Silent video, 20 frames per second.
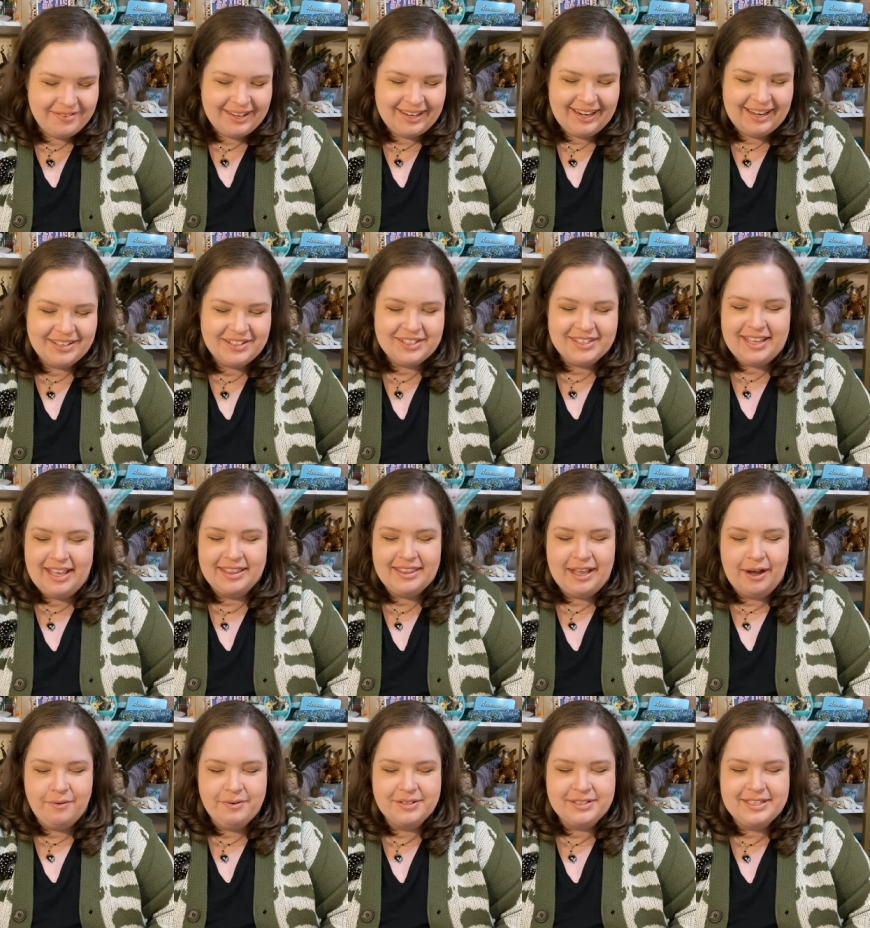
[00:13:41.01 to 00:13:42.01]
And I just thought
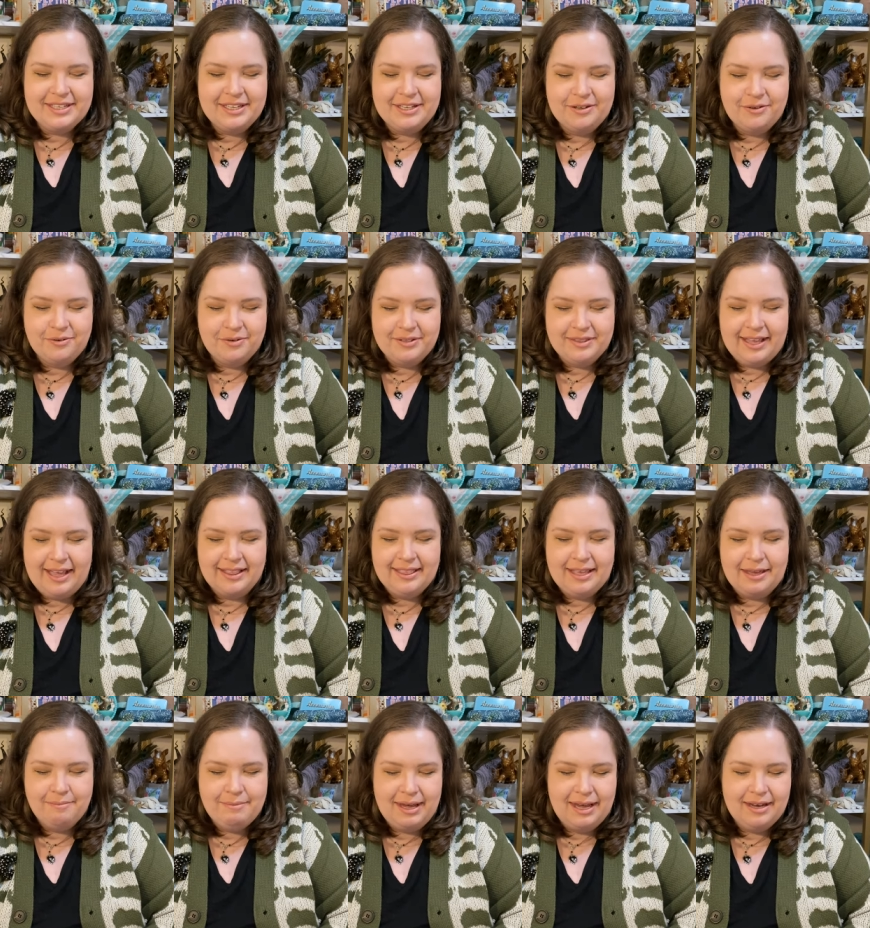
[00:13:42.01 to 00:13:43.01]
that was cute that
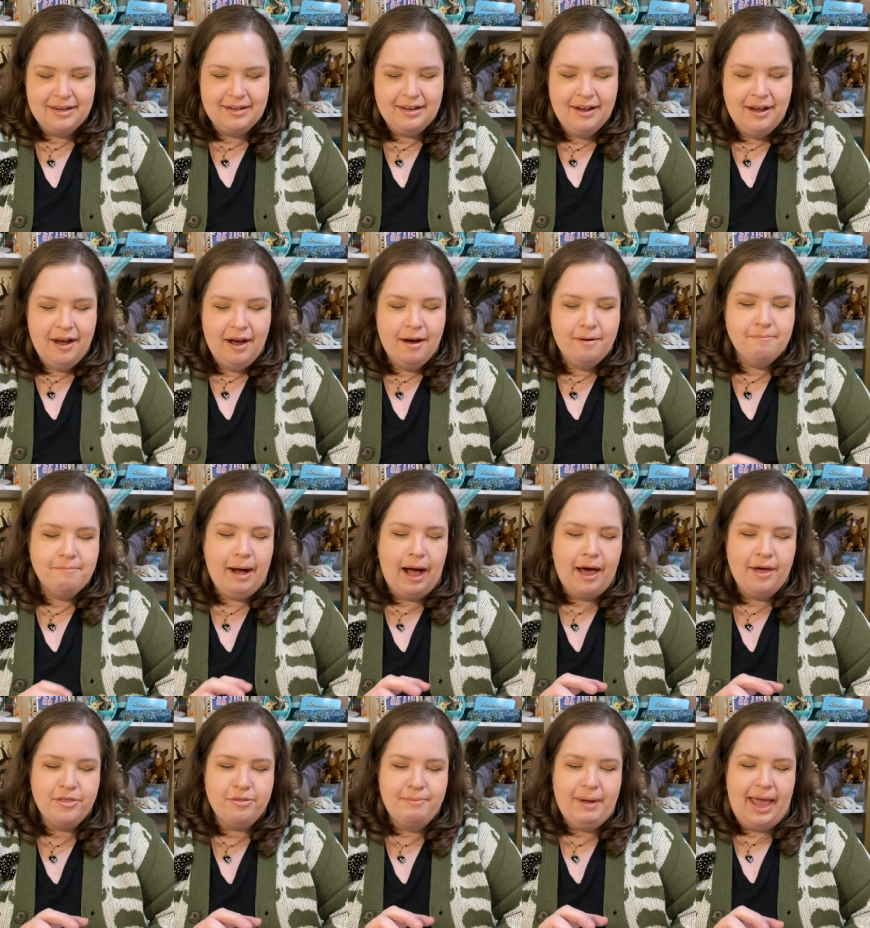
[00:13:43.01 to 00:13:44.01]
they made
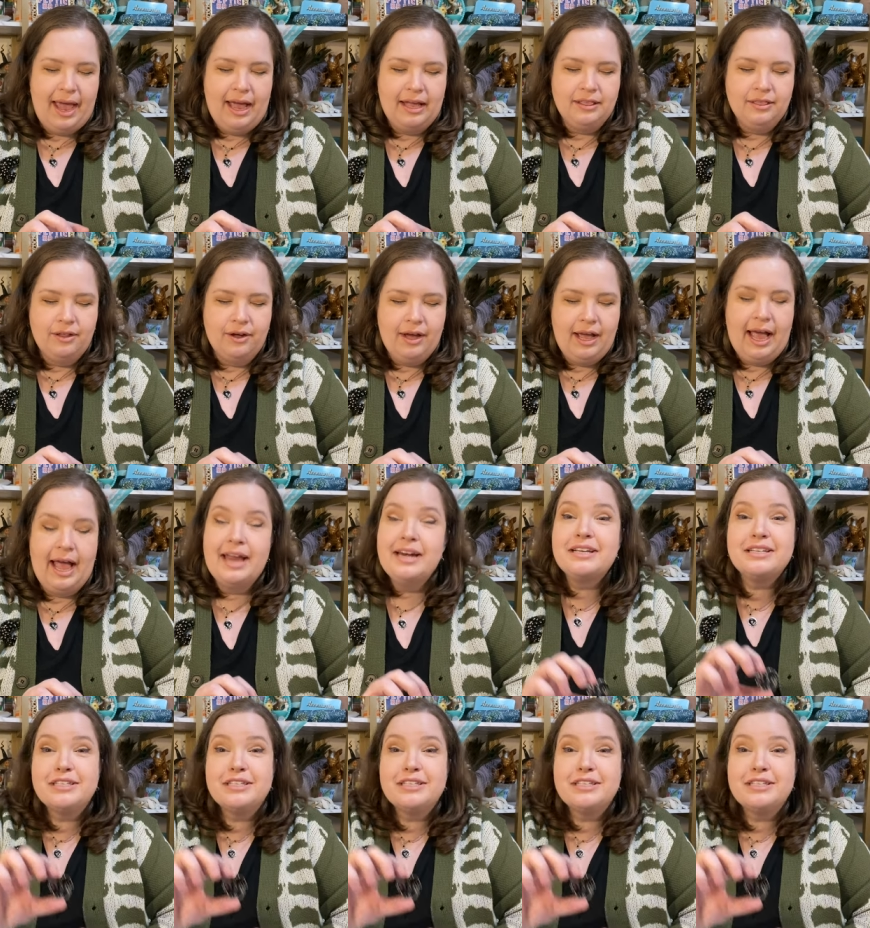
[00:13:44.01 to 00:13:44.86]
Mothman look kind of